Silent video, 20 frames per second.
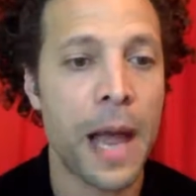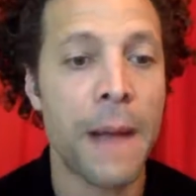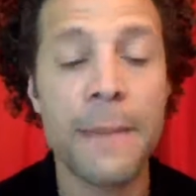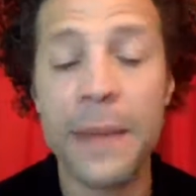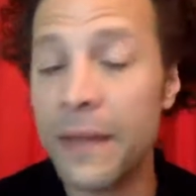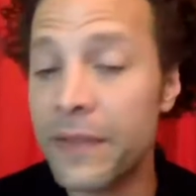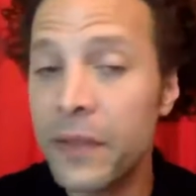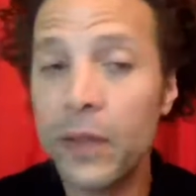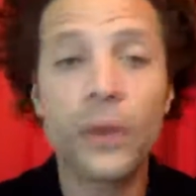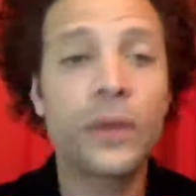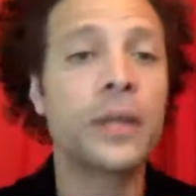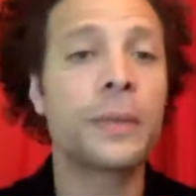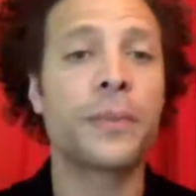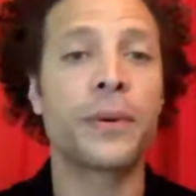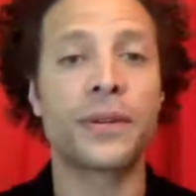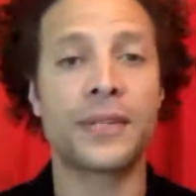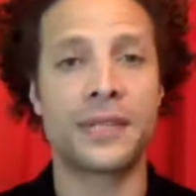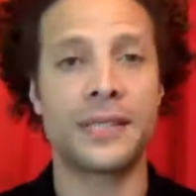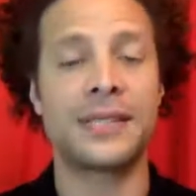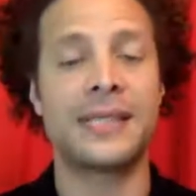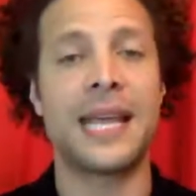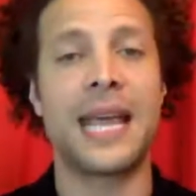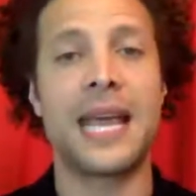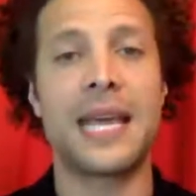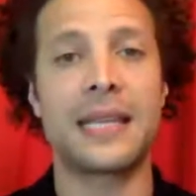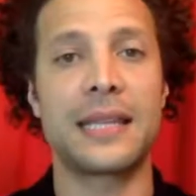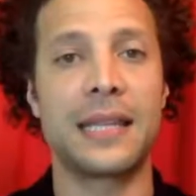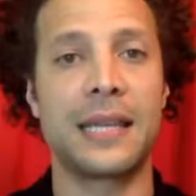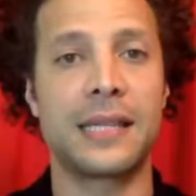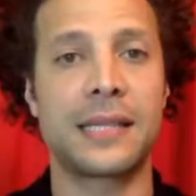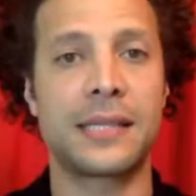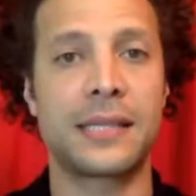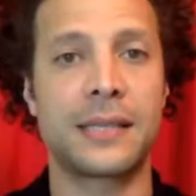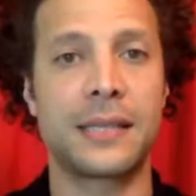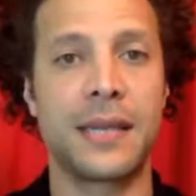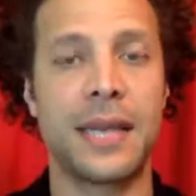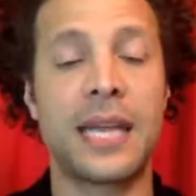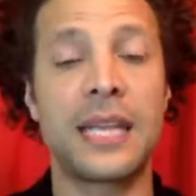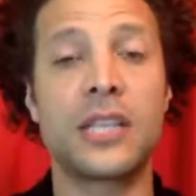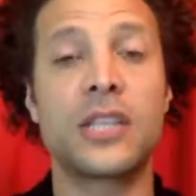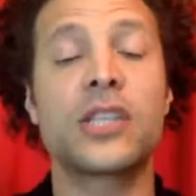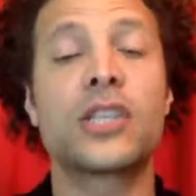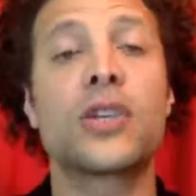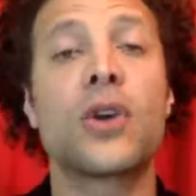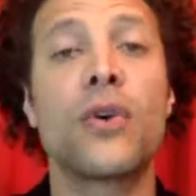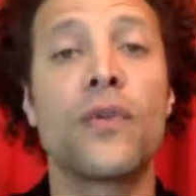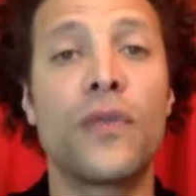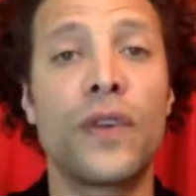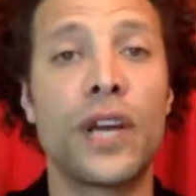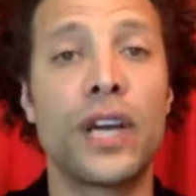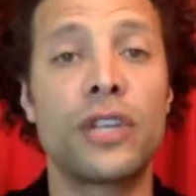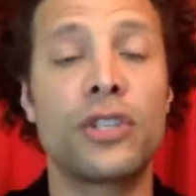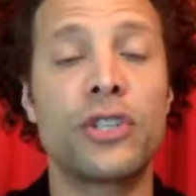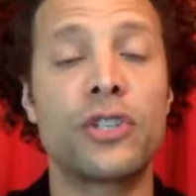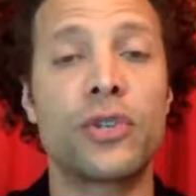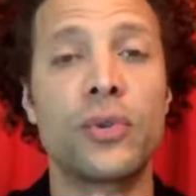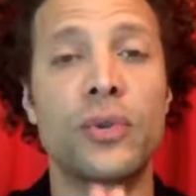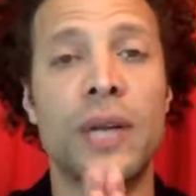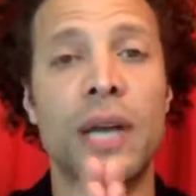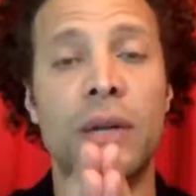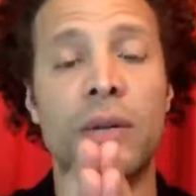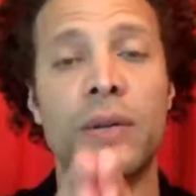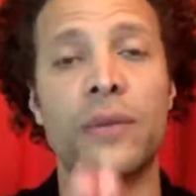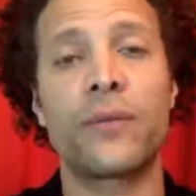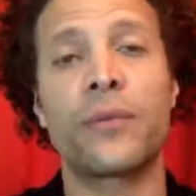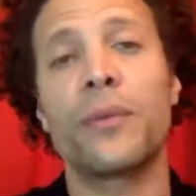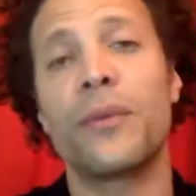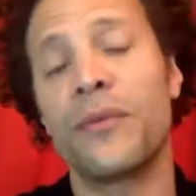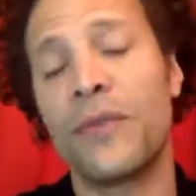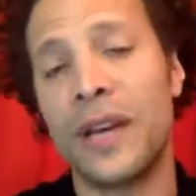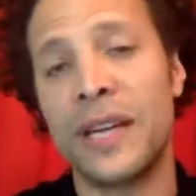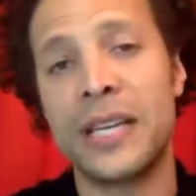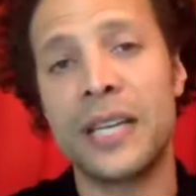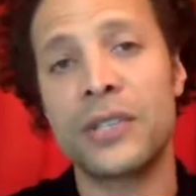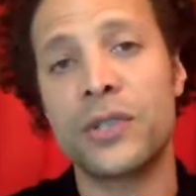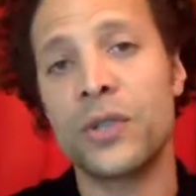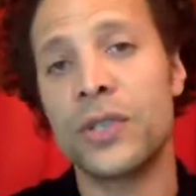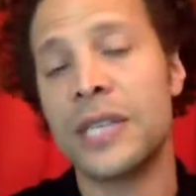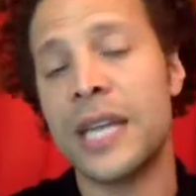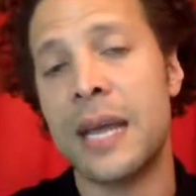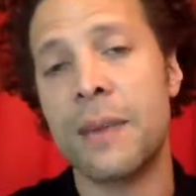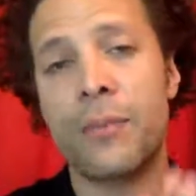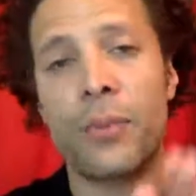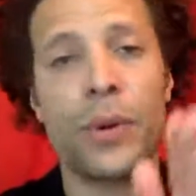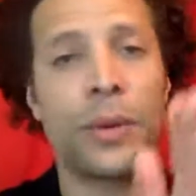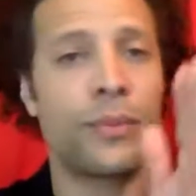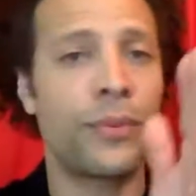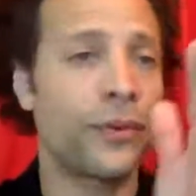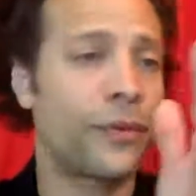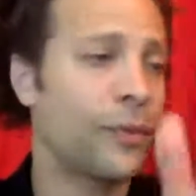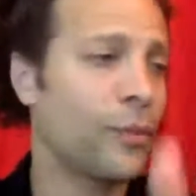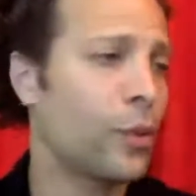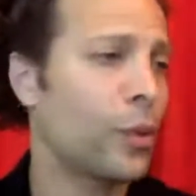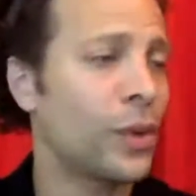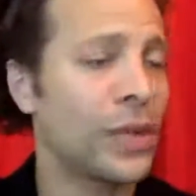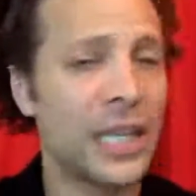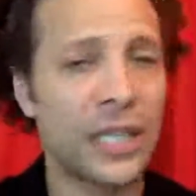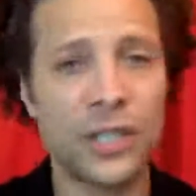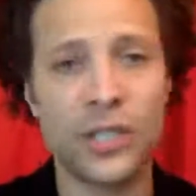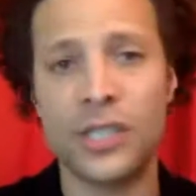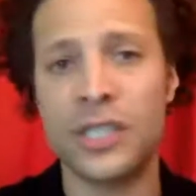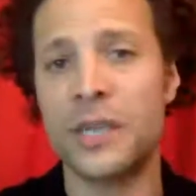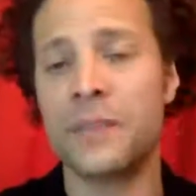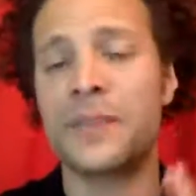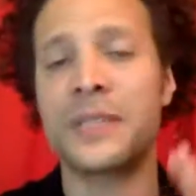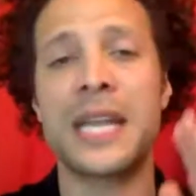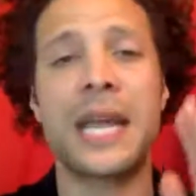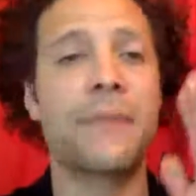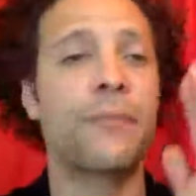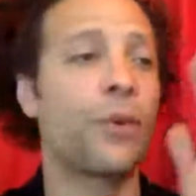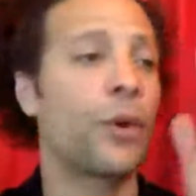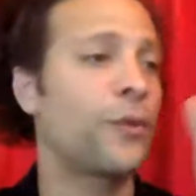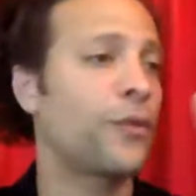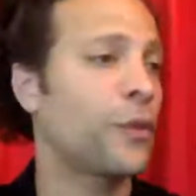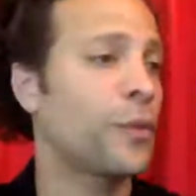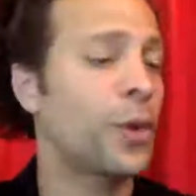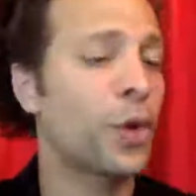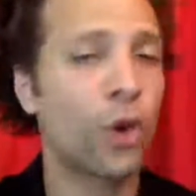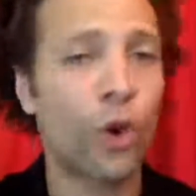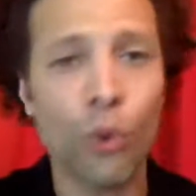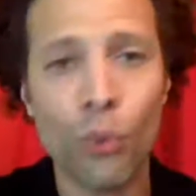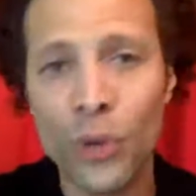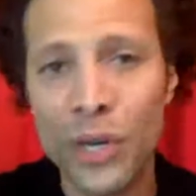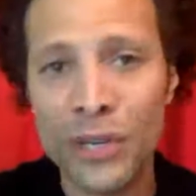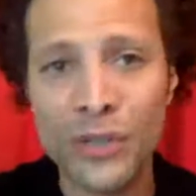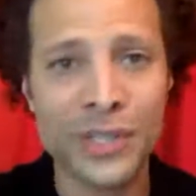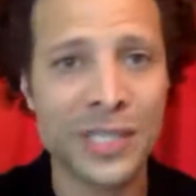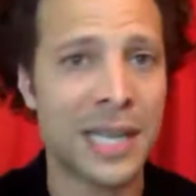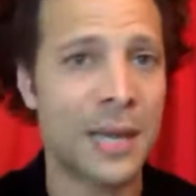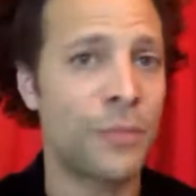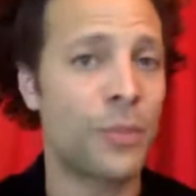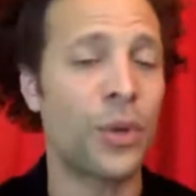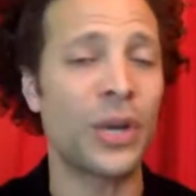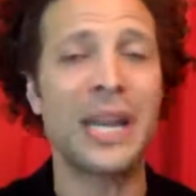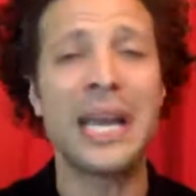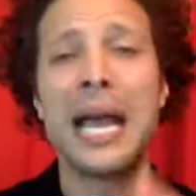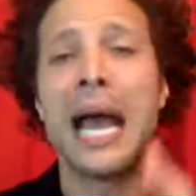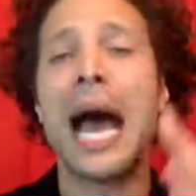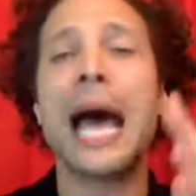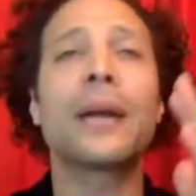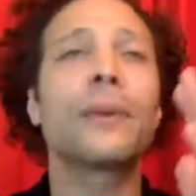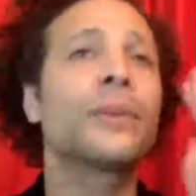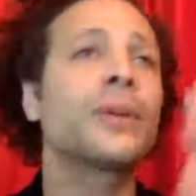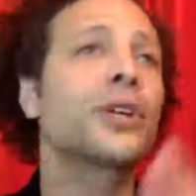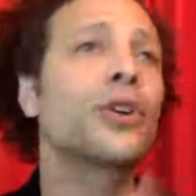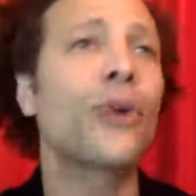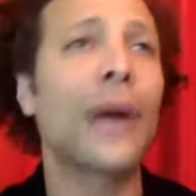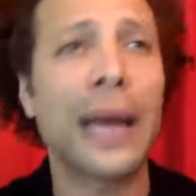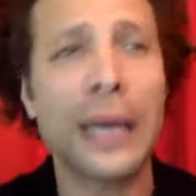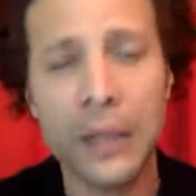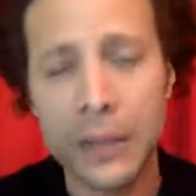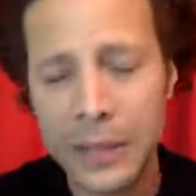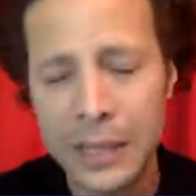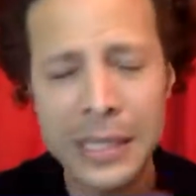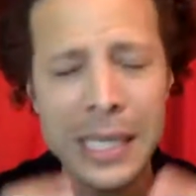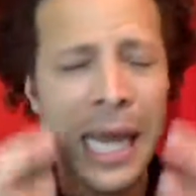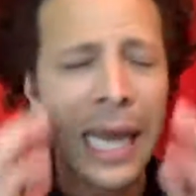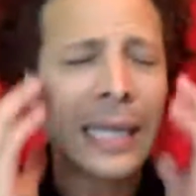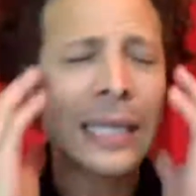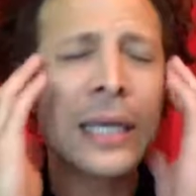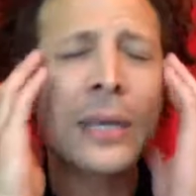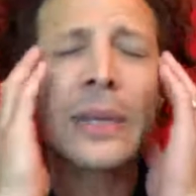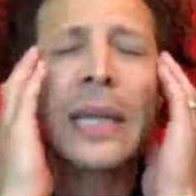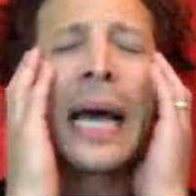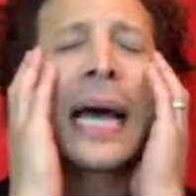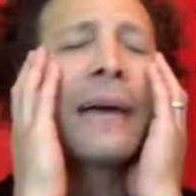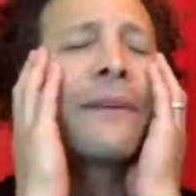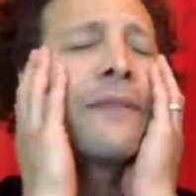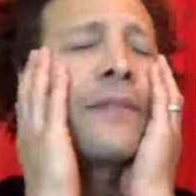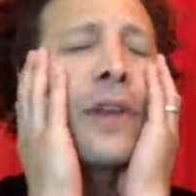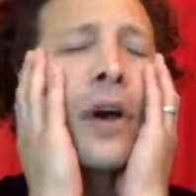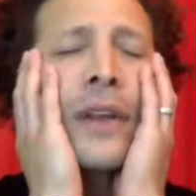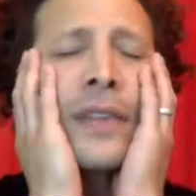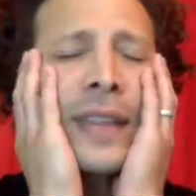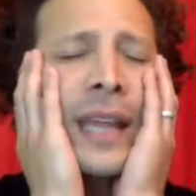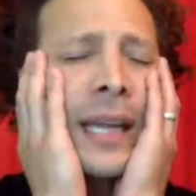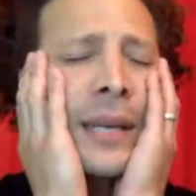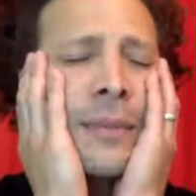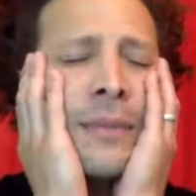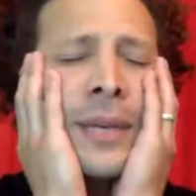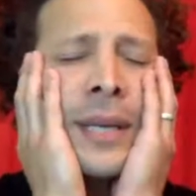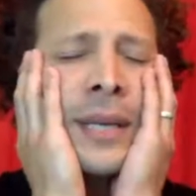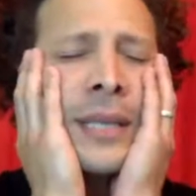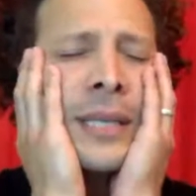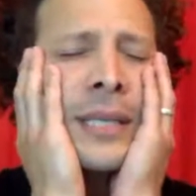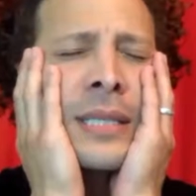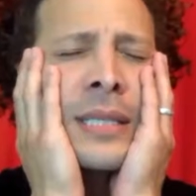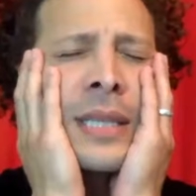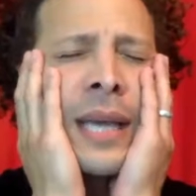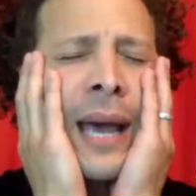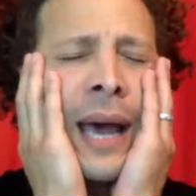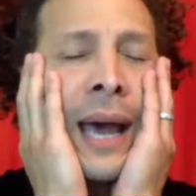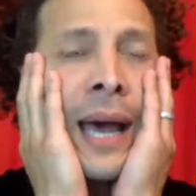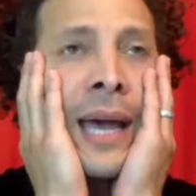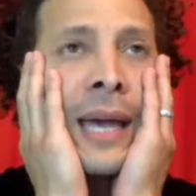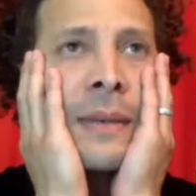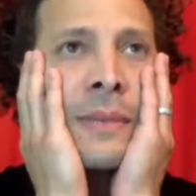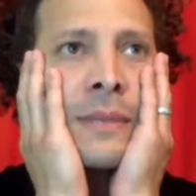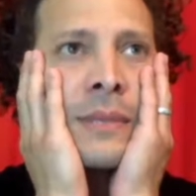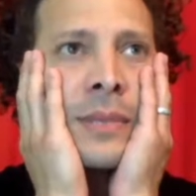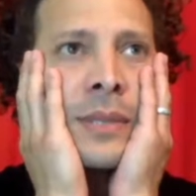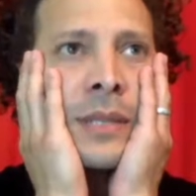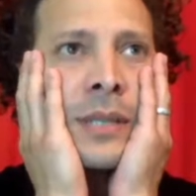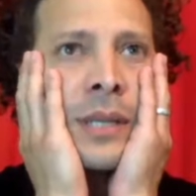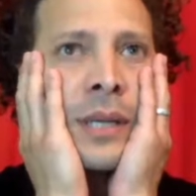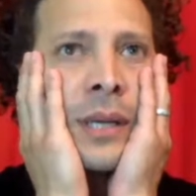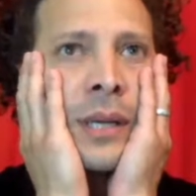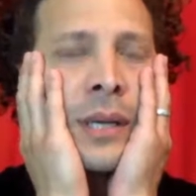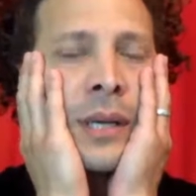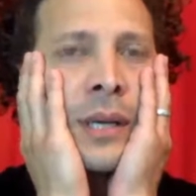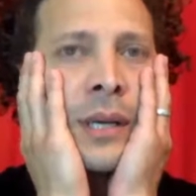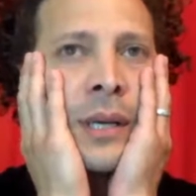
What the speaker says: I'm not the only person saying this. And it's so very true, not only from a financial standpoint, but from a relationship standpoint, from a career standpoint. I don't want to crack on this note. I've thought that a million times.